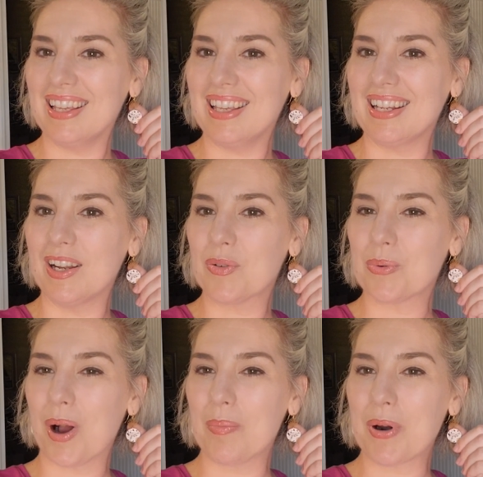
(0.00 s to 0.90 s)
in
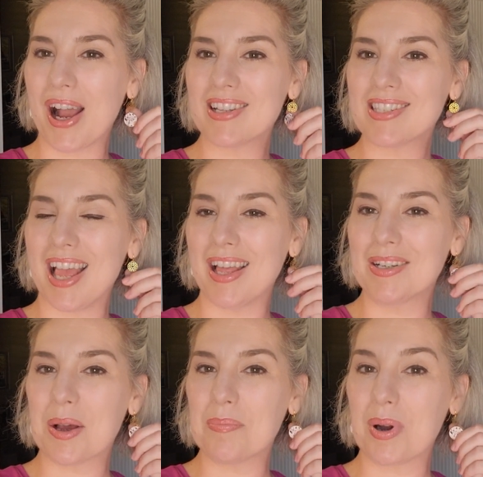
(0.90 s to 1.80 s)
raw brass
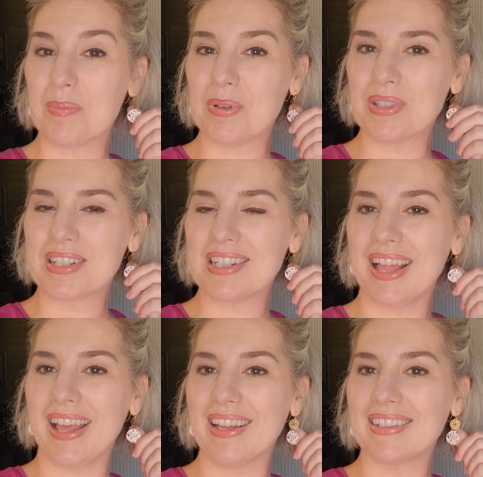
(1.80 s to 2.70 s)
and marbled
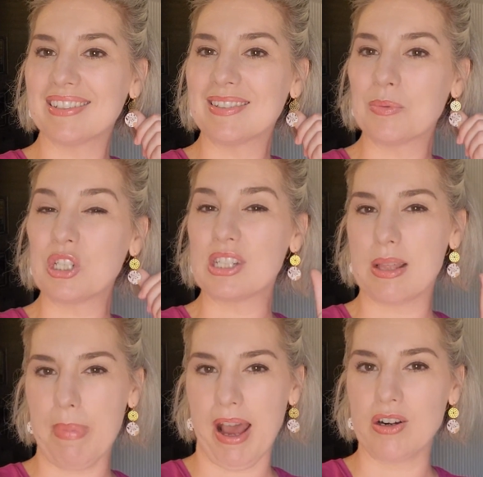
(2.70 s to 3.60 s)
clay, which is
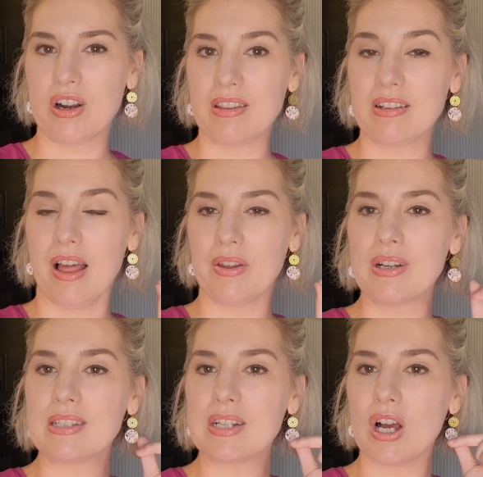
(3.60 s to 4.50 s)
the pattern on the leather.
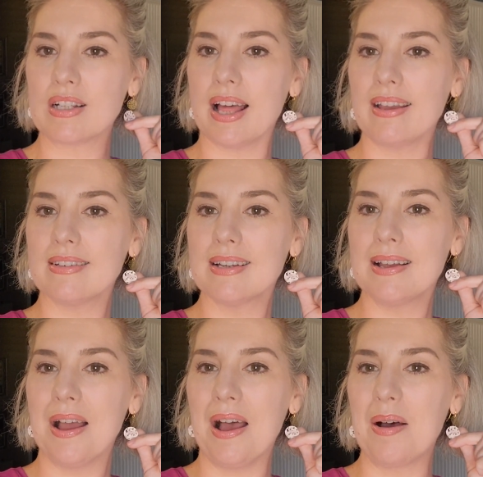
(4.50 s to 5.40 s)
It's not clay,
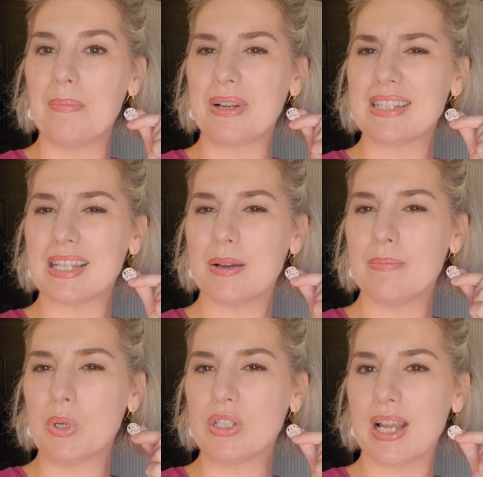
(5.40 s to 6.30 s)
um, but it's like a
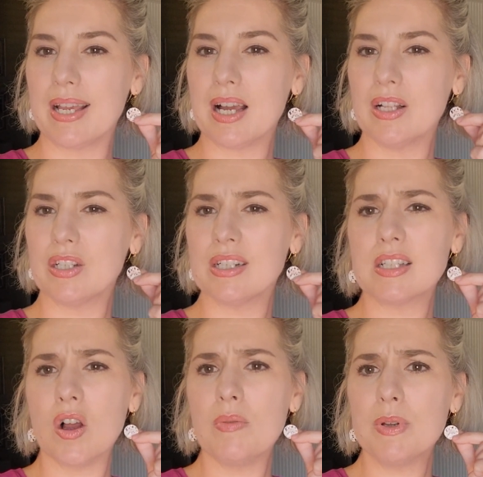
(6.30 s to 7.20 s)
multi-color. It's
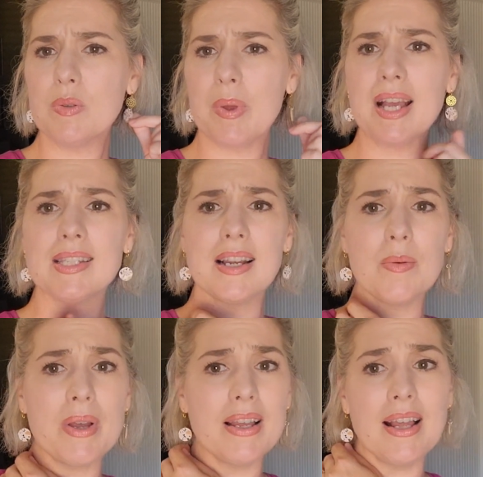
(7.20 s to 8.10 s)
almost pastel,
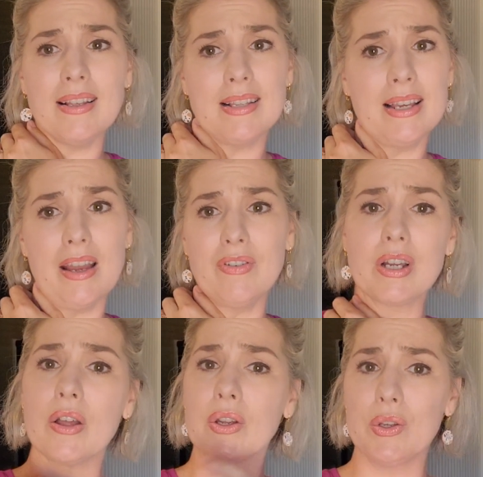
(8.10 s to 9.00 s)
but it has like every
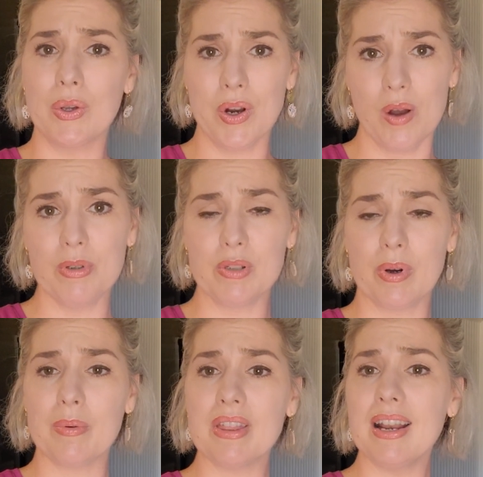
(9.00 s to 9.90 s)
color. You can almost
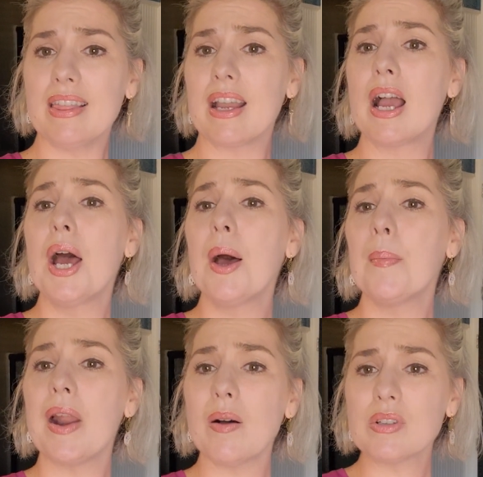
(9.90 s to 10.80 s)
wear it with anything,
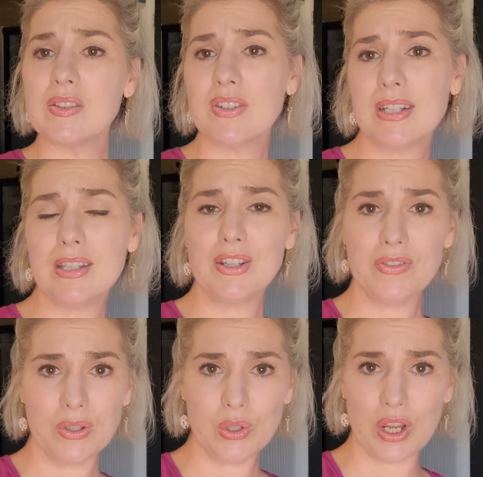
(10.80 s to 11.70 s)
but I was feeling the
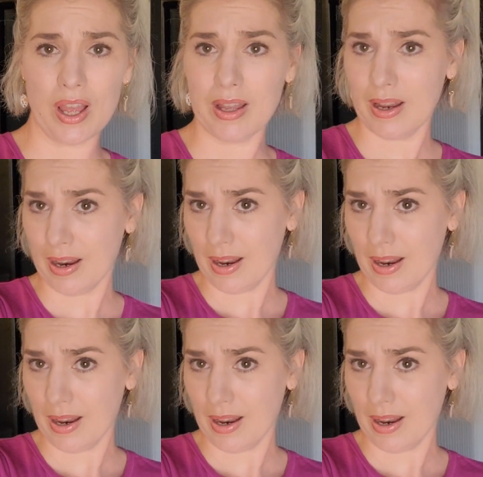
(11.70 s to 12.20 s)
future.